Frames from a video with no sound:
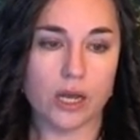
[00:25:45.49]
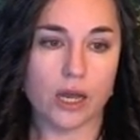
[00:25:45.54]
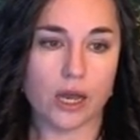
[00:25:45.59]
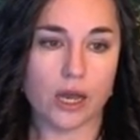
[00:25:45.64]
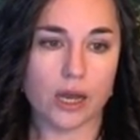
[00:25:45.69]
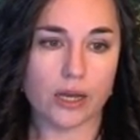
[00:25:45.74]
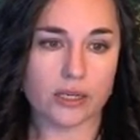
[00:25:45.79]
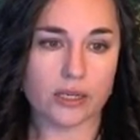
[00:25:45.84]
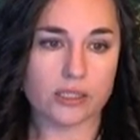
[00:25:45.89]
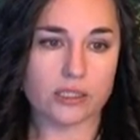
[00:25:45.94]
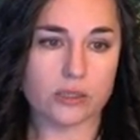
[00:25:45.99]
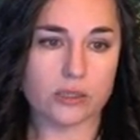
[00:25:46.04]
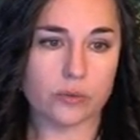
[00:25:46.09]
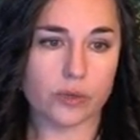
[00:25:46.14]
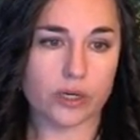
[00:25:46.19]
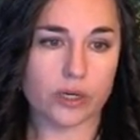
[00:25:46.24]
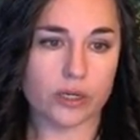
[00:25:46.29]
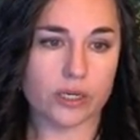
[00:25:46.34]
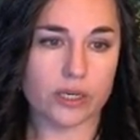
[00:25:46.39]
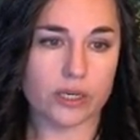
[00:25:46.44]
x
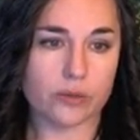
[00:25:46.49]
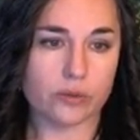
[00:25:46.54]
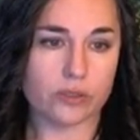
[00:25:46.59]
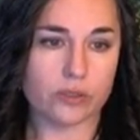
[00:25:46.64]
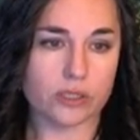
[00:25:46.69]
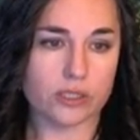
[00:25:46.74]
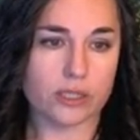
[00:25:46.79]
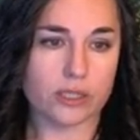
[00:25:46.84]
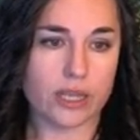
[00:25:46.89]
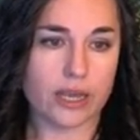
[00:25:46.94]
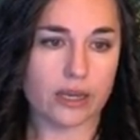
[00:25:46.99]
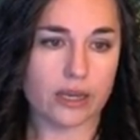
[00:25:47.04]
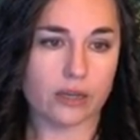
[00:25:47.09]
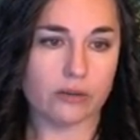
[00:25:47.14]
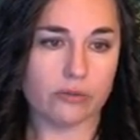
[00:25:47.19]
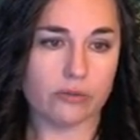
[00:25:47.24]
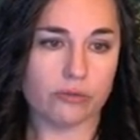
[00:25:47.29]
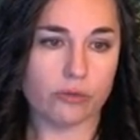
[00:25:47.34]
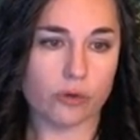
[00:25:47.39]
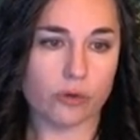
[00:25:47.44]
squared equals
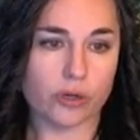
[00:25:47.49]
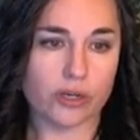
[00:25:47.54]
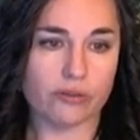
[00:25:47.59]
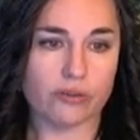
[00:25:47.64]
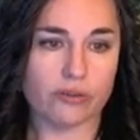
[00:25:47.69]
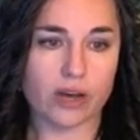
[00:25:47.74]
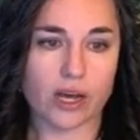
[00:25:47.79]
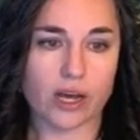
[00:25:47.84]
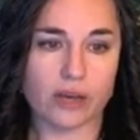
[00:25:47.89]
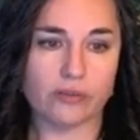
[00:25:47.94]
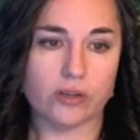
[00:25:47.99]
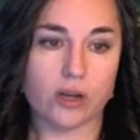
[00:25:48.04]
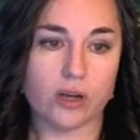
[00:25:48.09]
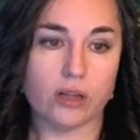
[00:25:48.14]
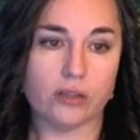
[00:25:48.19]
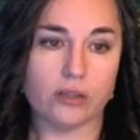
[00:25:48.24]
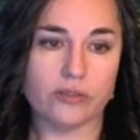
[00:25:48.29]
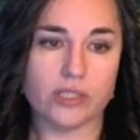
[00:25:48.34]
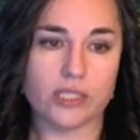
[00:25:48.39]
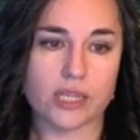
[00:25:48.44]
negative 45, and
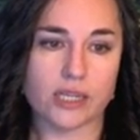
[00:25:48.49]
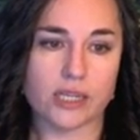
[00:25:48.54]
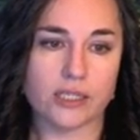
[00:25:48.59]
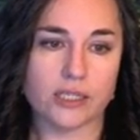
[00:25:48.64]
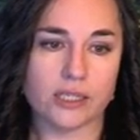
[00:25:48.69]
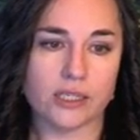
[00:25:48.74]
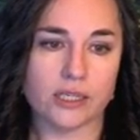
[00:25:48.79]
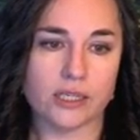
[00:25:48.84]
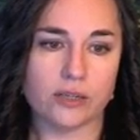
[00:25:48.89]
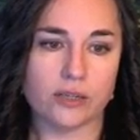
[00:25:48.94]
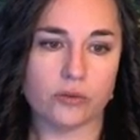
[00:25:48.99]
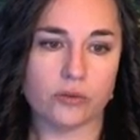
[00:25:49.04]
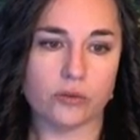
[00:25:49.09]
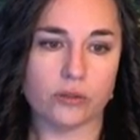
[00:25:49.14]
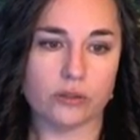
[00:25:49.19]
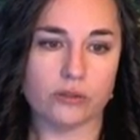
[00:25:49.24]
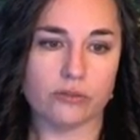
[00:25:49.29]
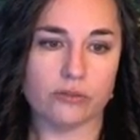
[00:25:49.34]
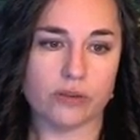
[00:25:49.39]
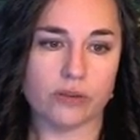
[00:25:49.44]
all of a sudden, in
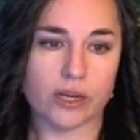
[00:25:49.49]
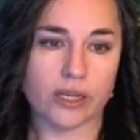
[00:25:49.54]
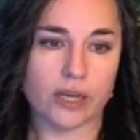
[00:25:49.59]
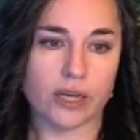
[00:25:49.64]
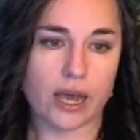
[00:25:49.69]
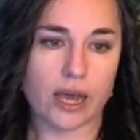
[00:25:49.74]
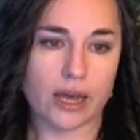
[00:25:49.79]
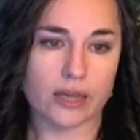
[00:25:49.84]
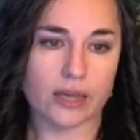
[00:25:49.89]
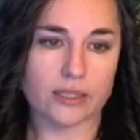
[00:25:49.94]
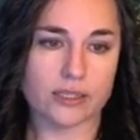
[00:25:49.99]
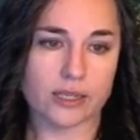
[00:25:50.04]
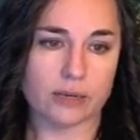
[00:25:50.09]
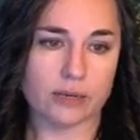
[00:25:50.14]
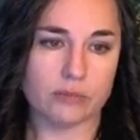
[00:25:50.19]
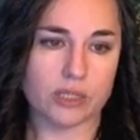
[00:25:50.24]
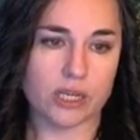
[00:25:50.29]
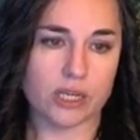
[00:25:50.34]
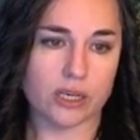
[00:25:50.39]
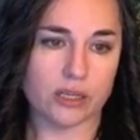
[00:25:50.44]
order to find x,
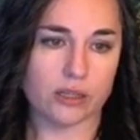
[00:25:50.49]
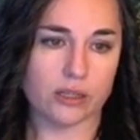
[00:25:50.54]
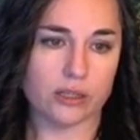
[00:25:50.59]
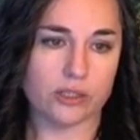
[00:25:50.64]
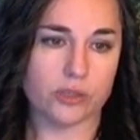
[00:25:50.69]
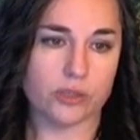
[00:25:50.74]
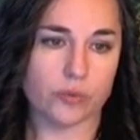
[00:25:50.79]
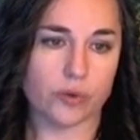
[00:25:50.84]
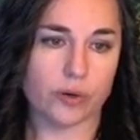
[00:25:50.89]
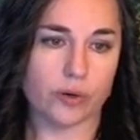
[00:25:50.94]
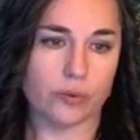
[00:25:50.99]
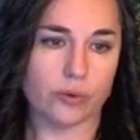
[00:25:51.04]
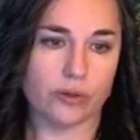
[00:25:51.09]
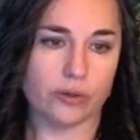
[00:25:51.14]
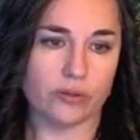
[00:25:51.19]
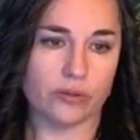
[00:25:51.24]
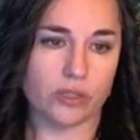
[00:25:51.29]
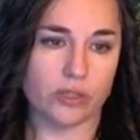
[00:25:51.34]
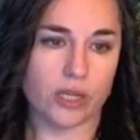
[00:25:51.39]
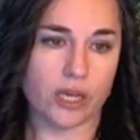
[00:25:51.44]
I'm taking the square root
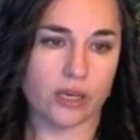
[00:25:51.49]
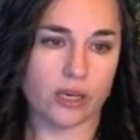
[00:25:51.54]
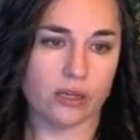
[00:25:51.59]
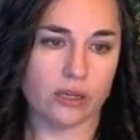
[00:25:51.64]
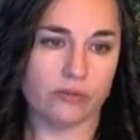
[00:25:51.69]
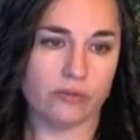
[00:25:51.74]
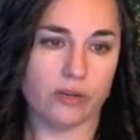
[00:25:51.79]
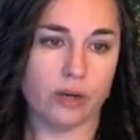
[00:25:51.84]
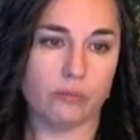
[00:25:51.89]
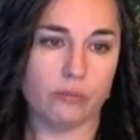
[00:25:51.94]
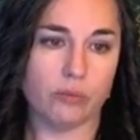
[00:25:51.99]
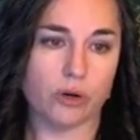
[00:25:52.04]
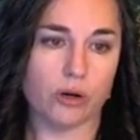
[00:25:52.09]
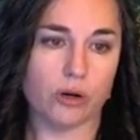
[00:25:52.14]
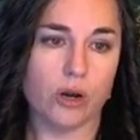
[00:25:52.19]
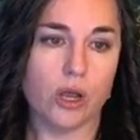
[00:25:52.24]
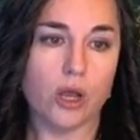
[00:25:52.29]
of a negative number,